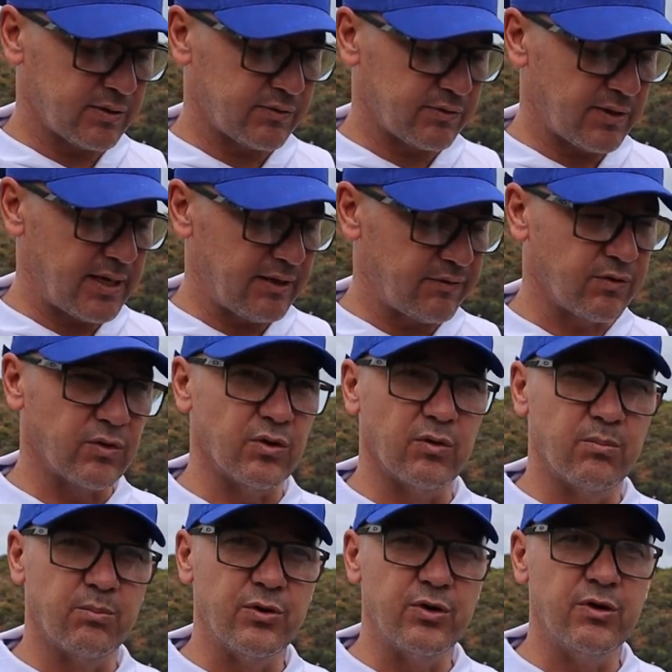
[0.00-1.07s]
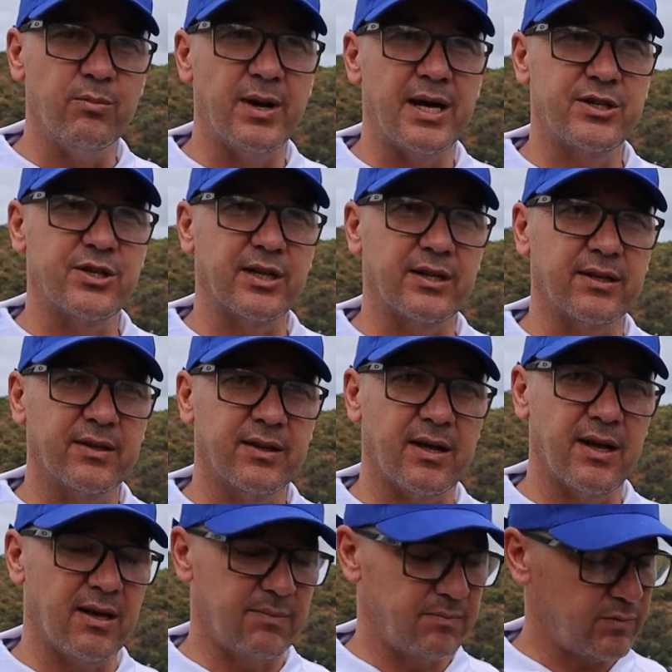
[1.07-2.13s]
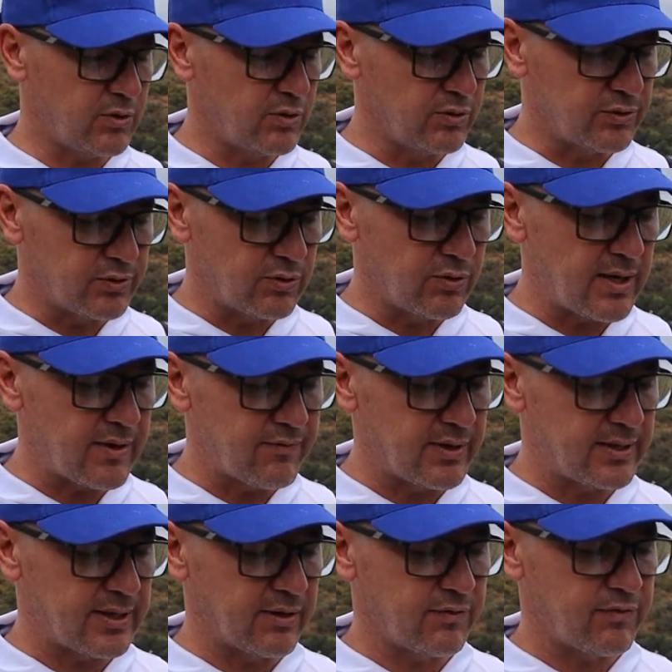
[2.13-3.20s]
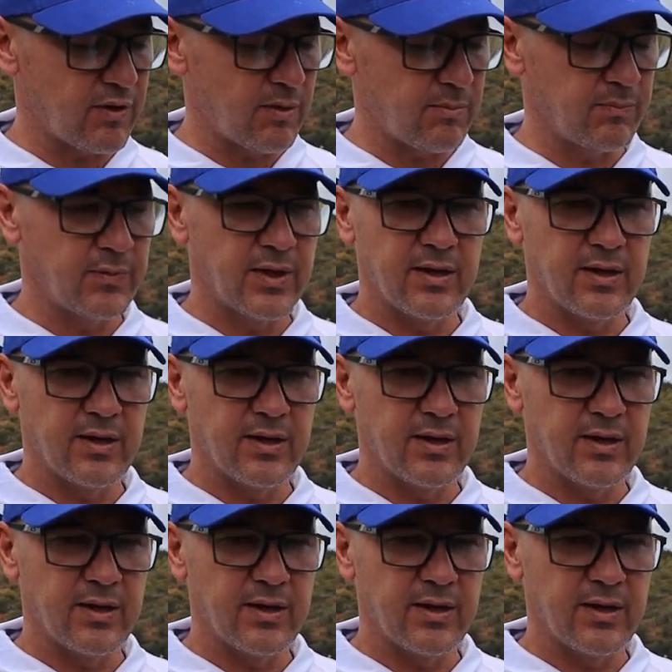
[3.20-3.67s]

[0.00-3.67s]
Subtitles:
really for bundu bashing. You'll do everything from